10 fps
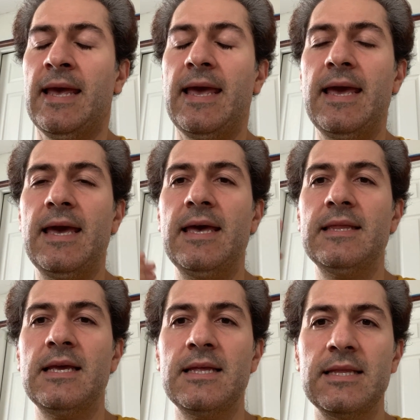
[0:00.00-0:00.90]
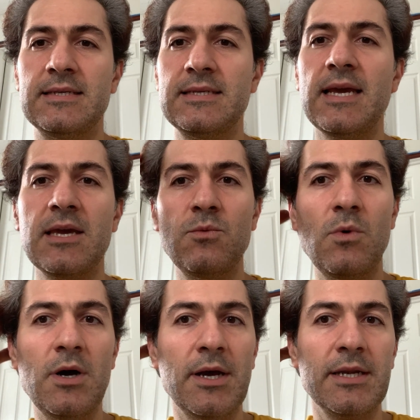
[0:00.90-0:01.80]
And the second
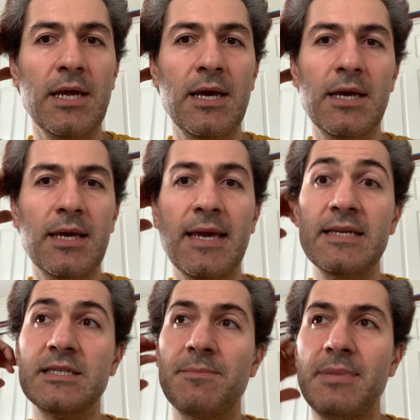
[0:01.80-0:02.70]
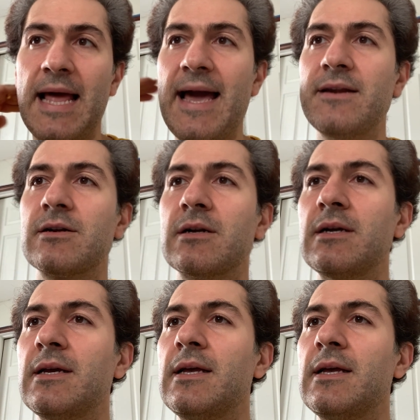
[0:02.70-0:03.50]
one is the bladder,